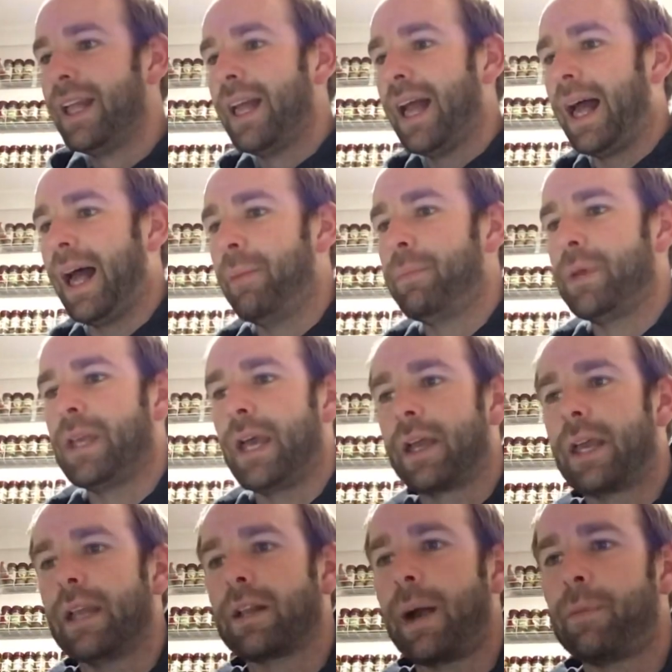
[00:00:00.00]
But yeah,
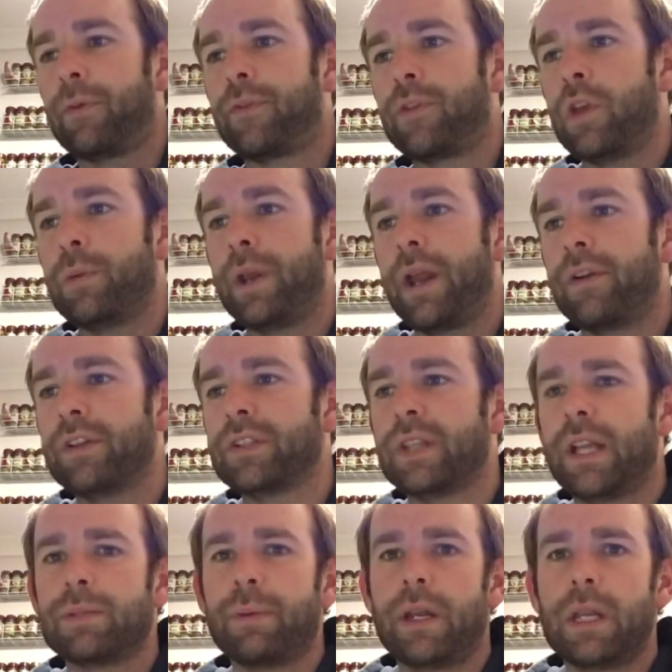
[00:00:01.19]
again, a couple of human errors, and
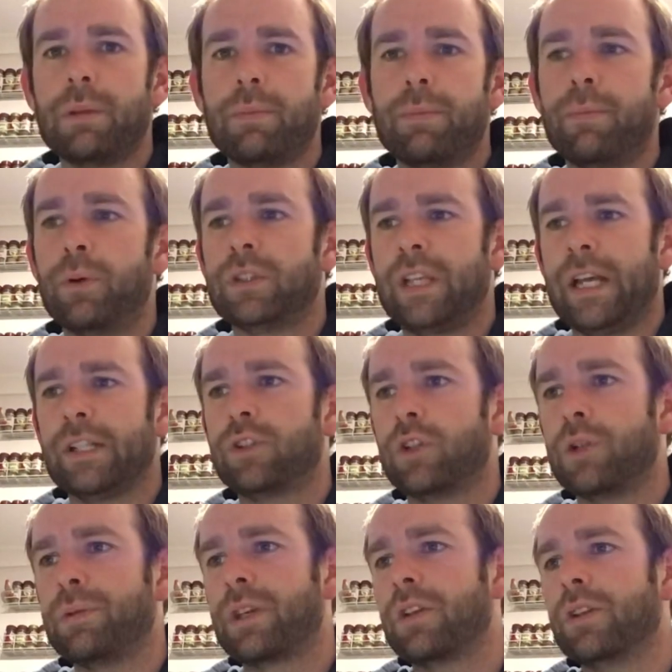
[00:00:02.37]
that's mainly put down to
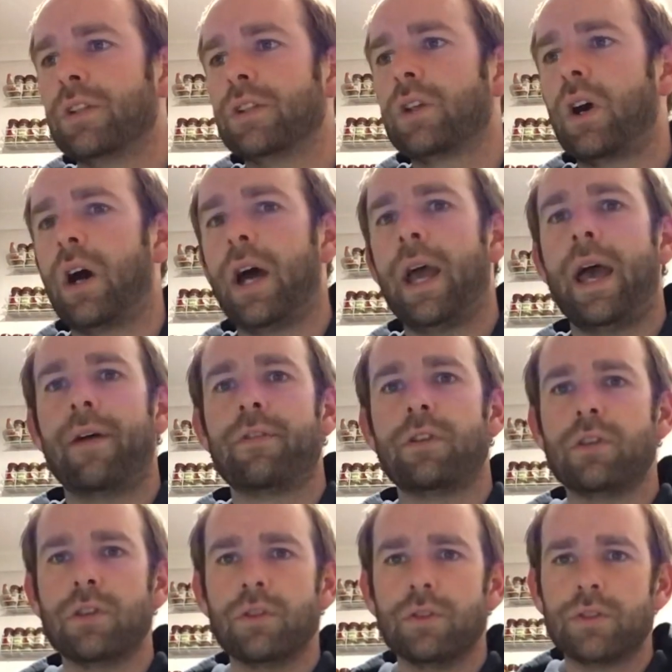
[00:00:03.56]
because I haven't
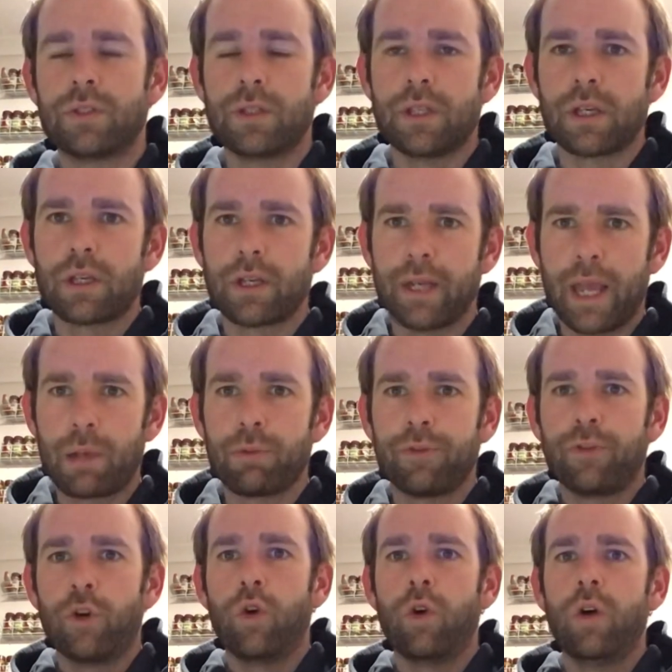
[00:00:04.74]
used the Connect
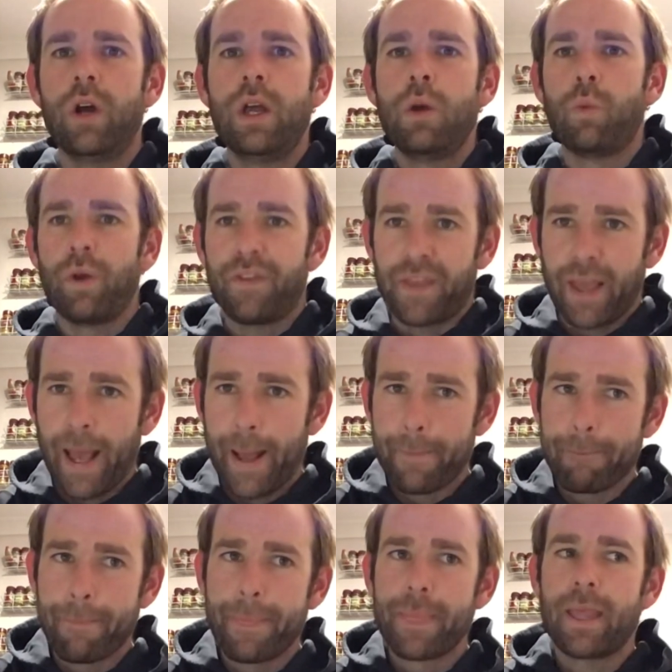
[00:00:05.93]
before with the app,
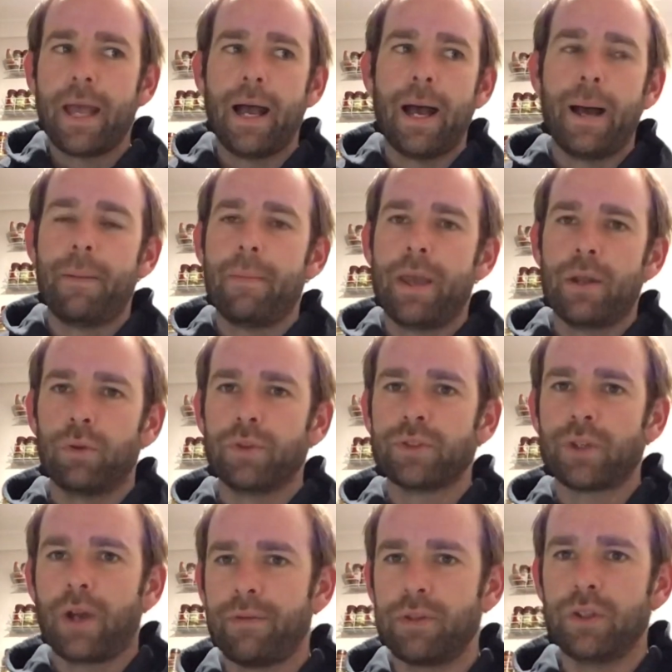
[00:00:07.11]
and
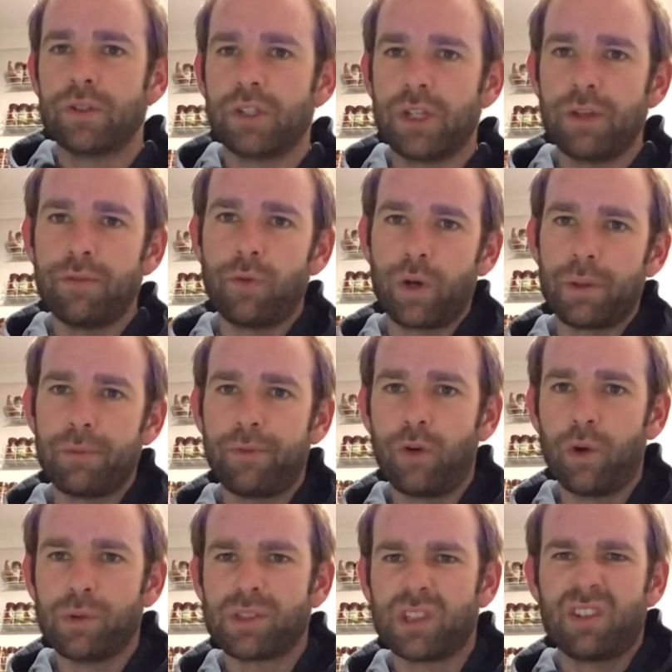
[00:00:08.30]
also haven't used the G40
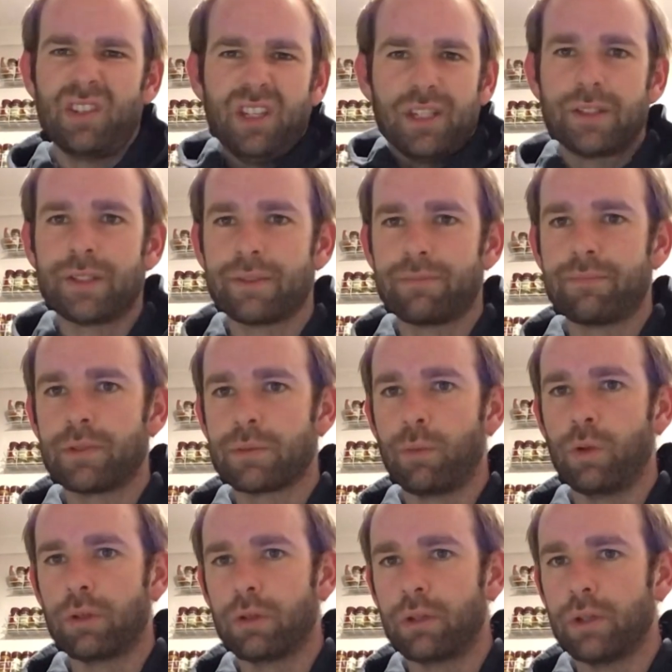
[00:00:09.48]
before. So, just small
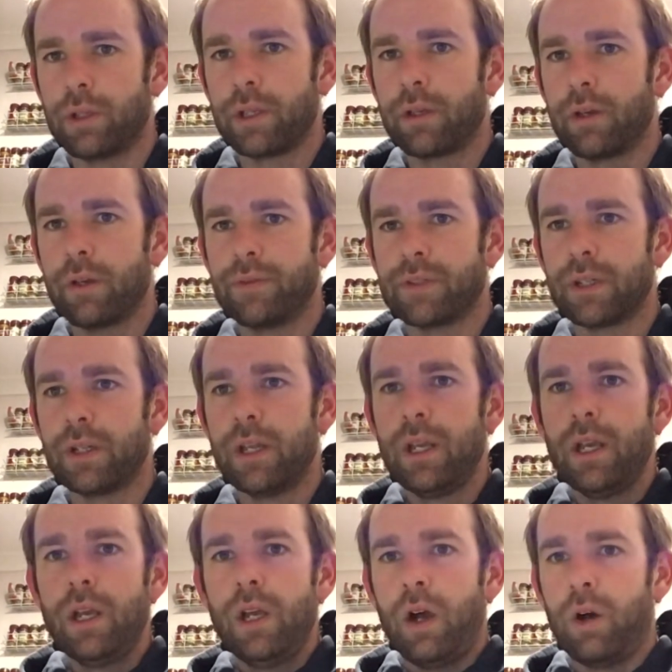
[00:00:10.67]
little learning curves that
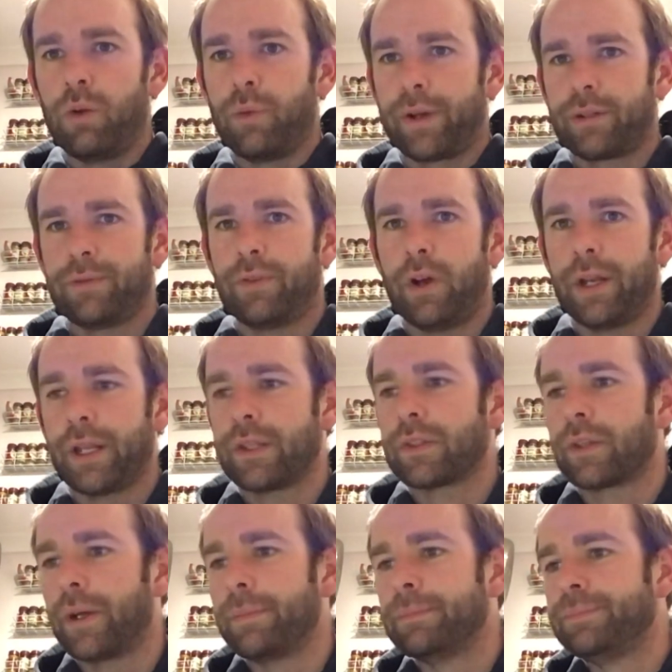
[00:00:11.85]
I'll rectify next
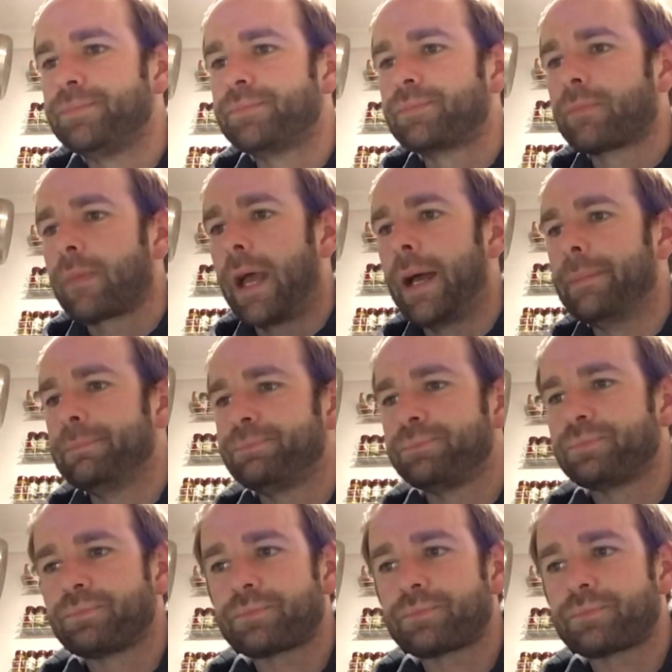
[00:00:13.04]
time.